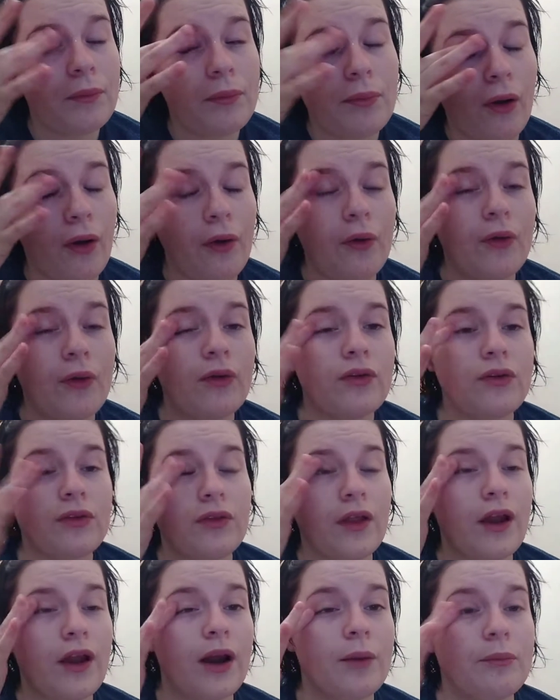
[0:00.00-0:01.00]
products
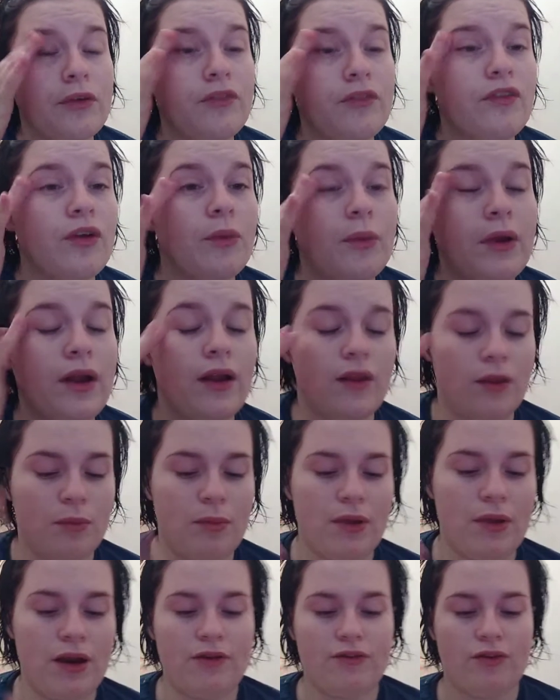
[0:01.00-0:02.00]
that I'm reviewing at the
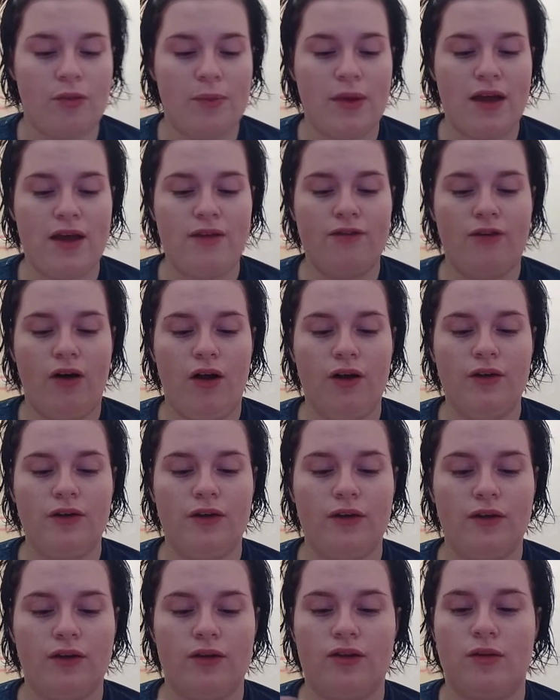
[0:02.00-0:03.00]
minute from Avon,
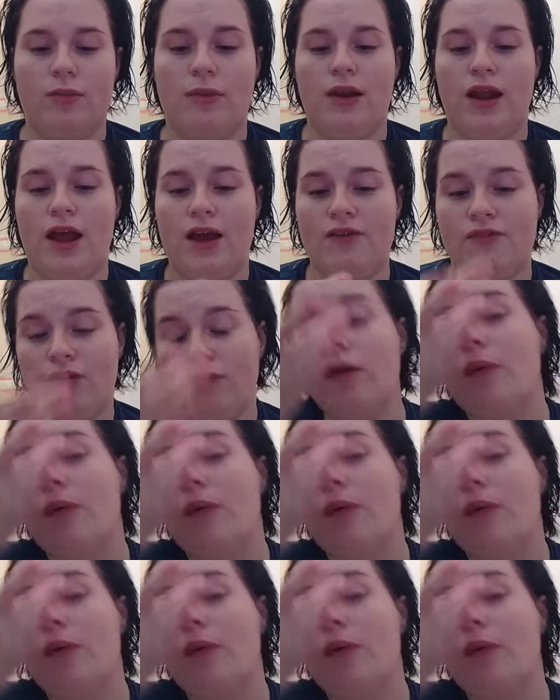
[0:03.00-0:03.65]
because I'm an Avon